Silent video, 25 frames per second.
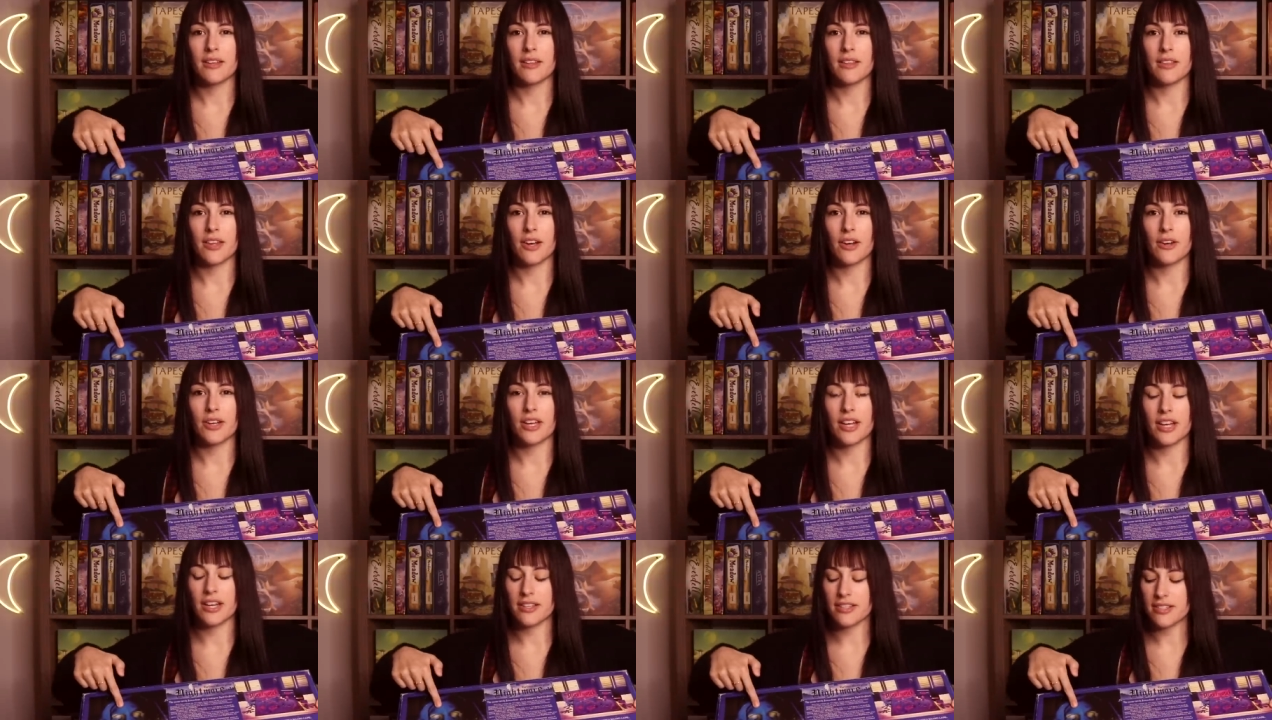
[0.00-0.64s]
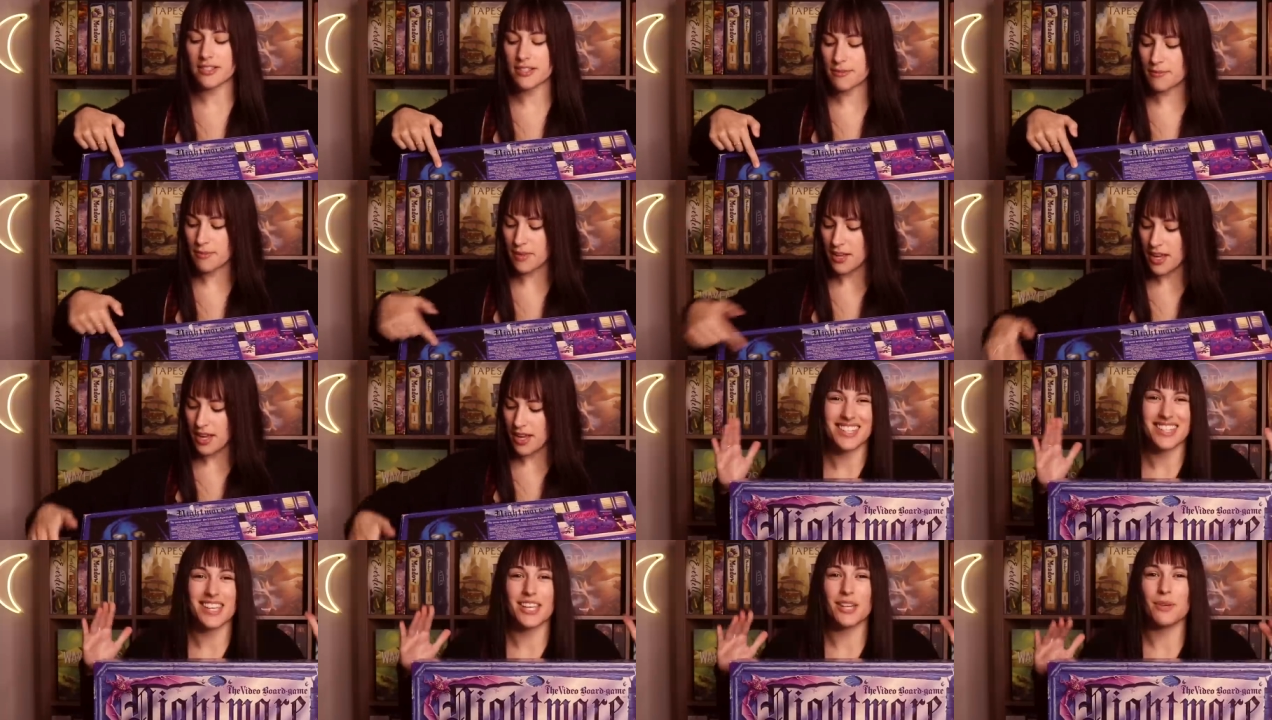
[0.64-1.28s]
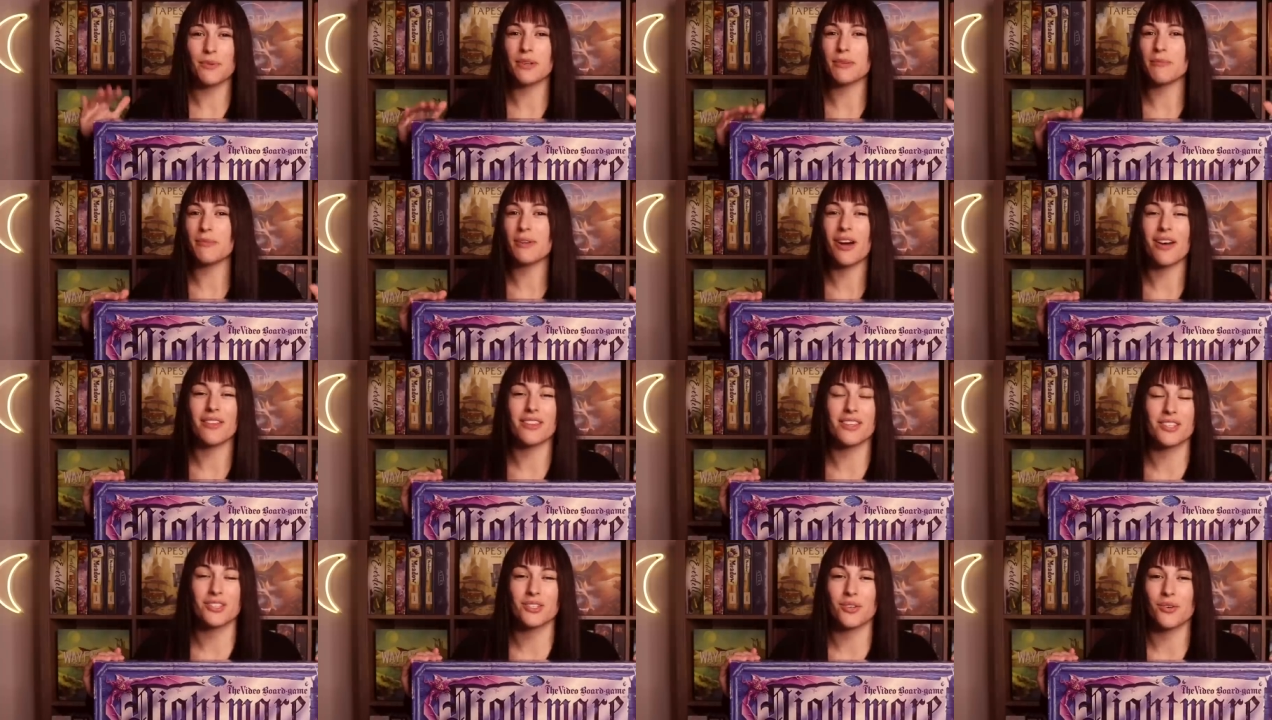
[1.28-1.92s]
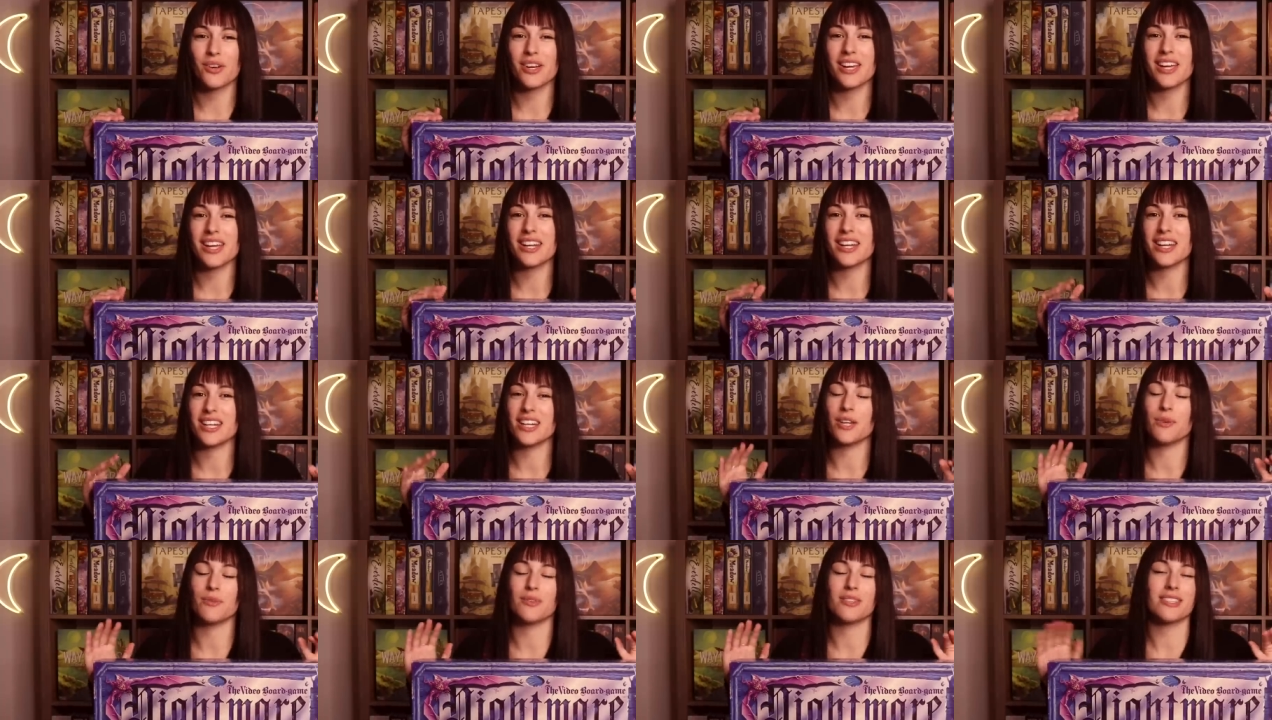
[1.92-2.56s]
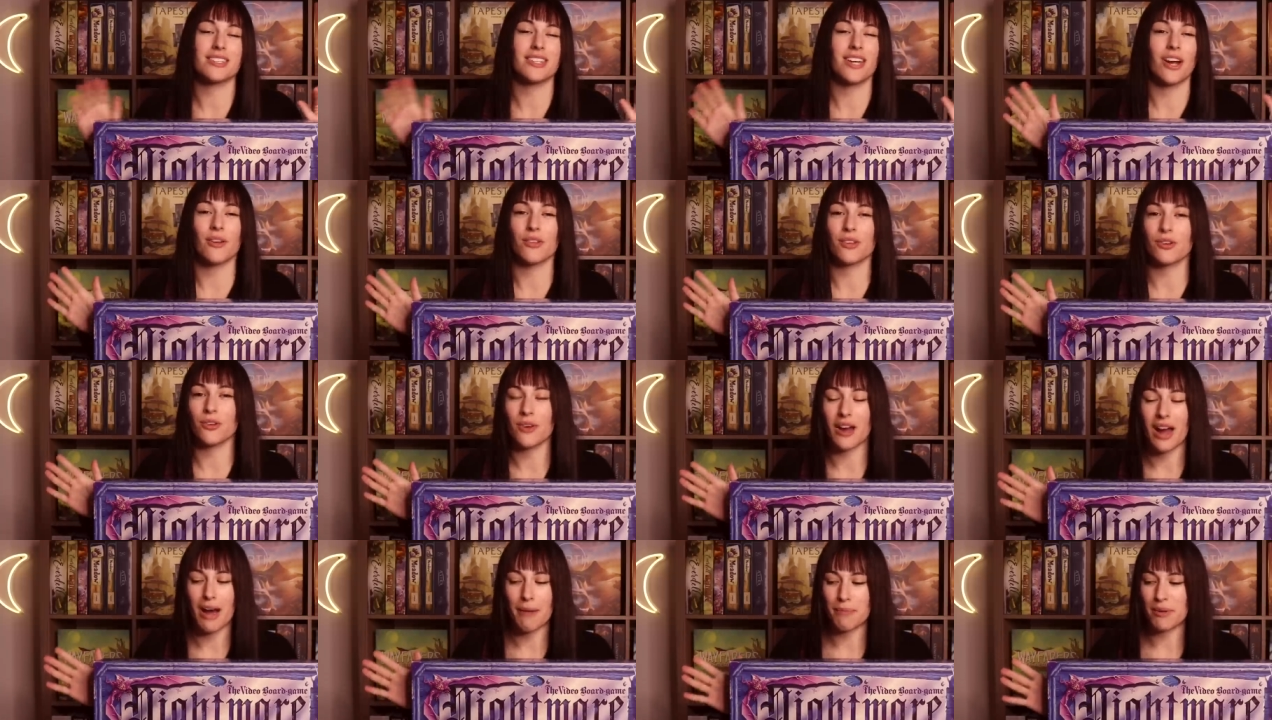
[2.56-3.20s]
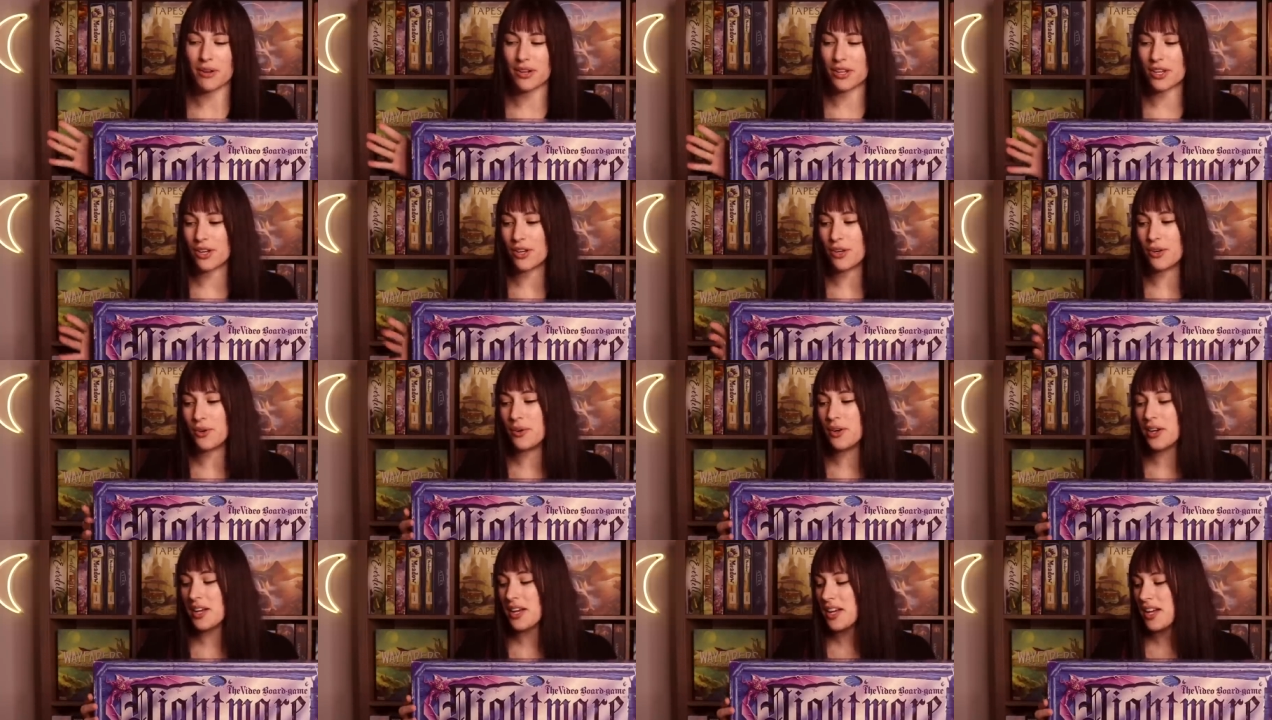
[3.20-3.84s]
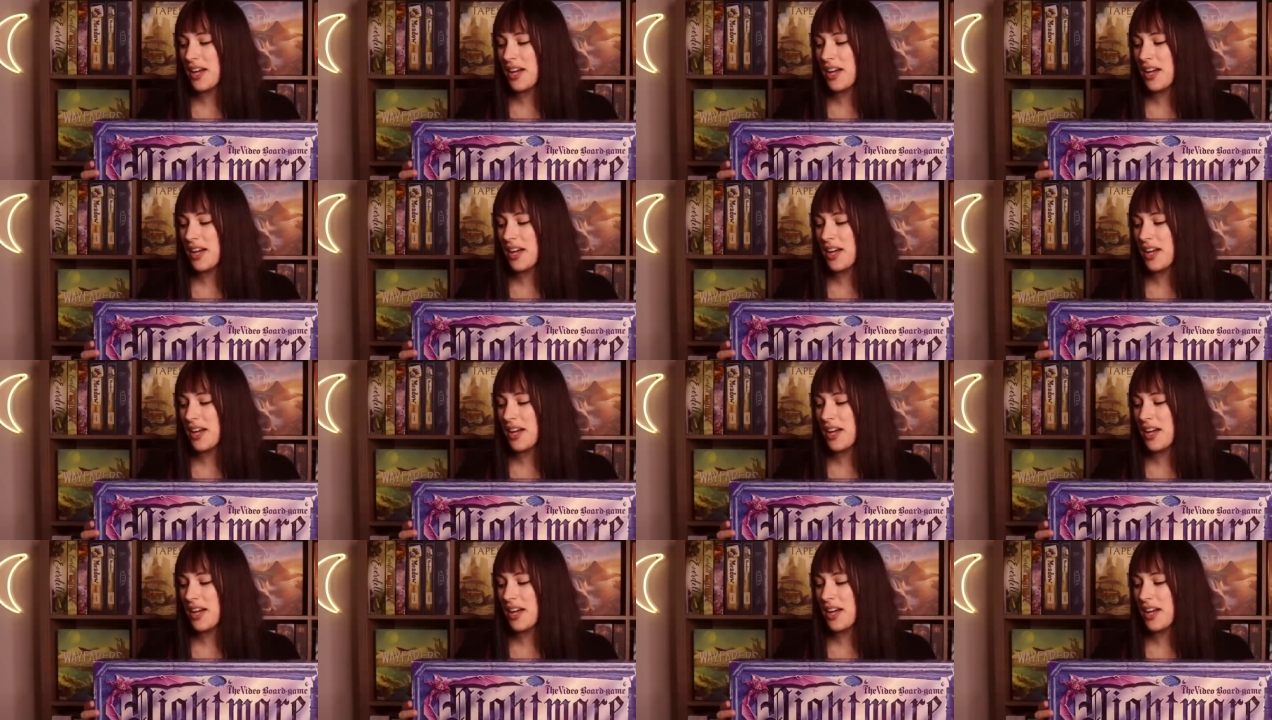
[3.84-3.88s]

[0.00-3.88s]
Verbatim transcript: There he is. He would be on the screen and he would scare the crap out of you.